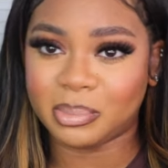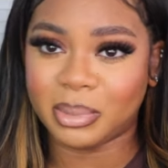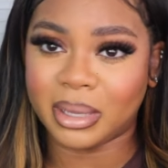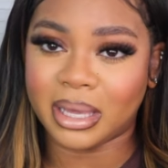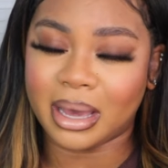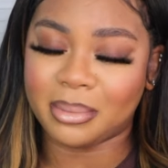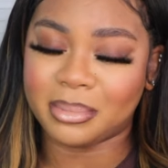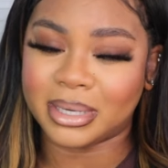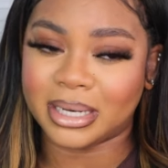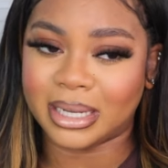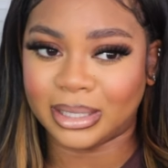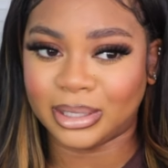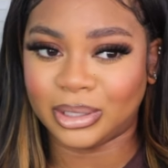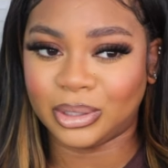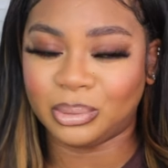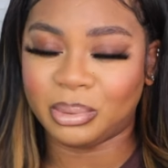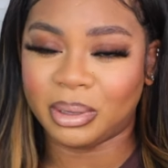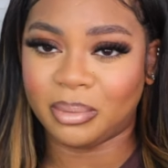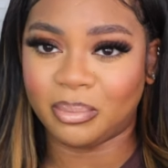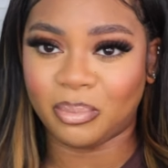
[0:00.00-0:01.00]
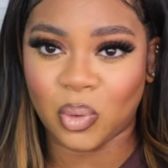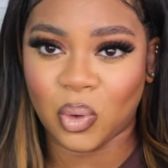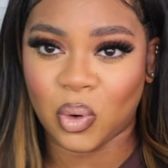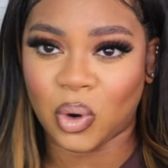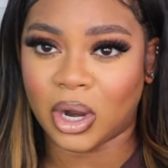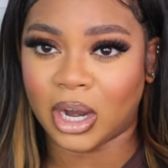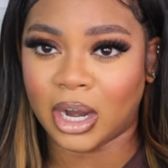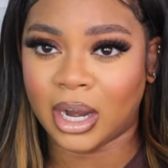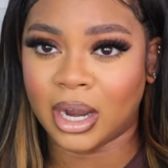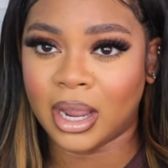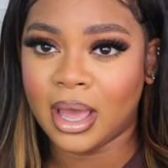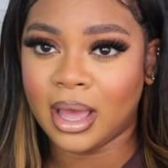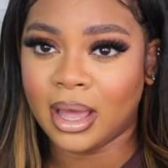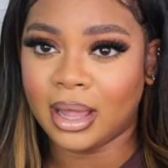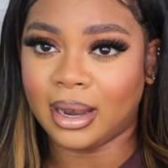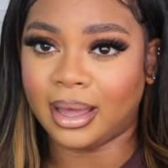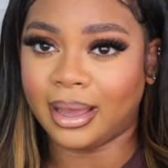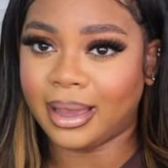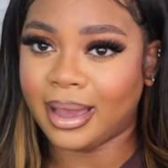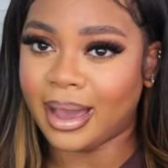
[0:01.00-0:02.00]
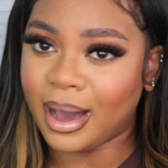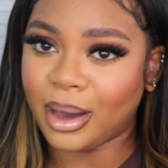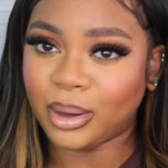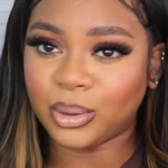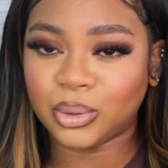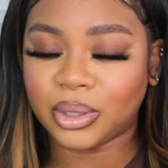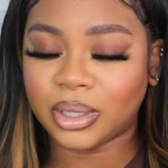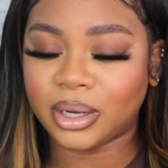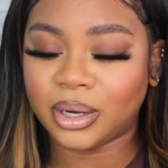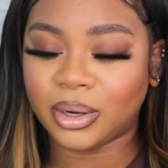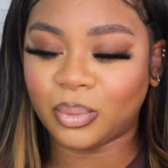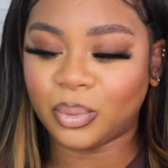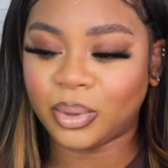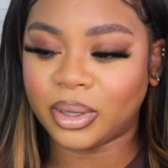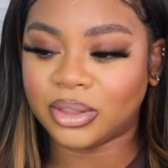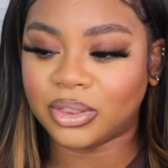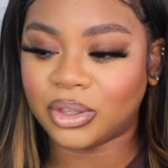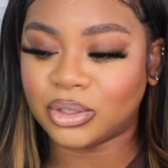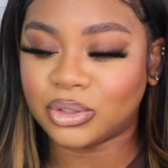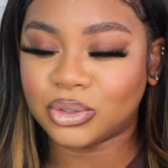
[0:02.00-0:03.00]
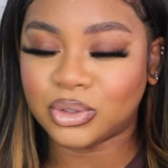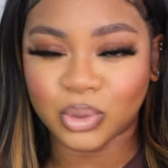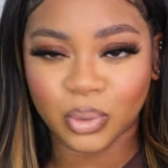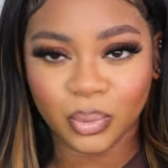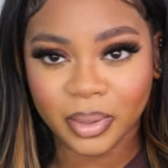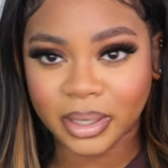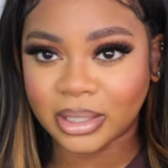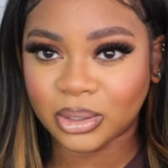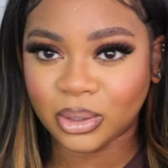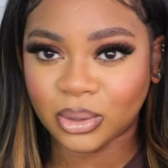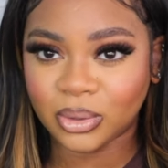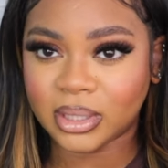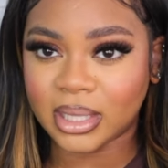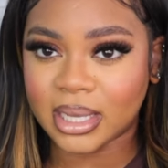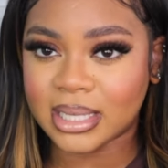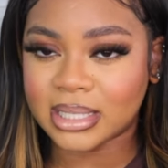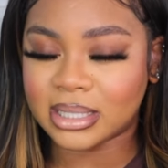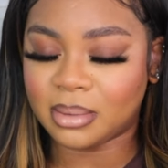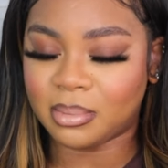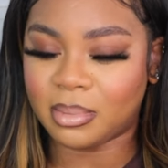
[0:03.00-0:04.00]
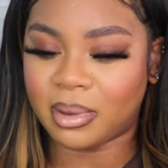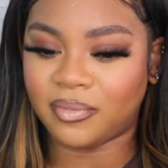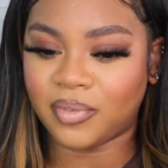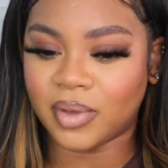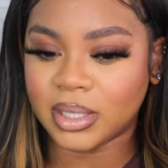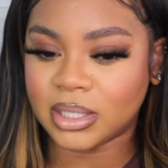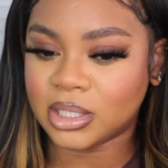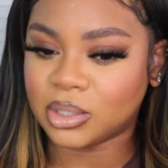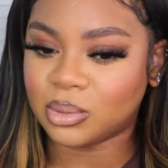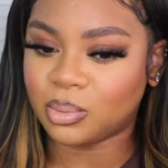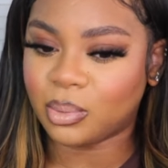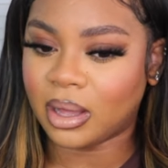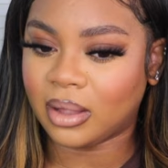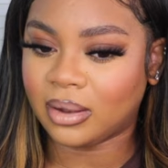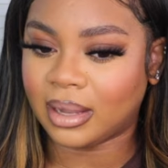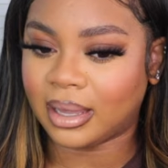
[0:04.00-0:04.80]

becoming a little bit more like out there with doing new things to my face as well.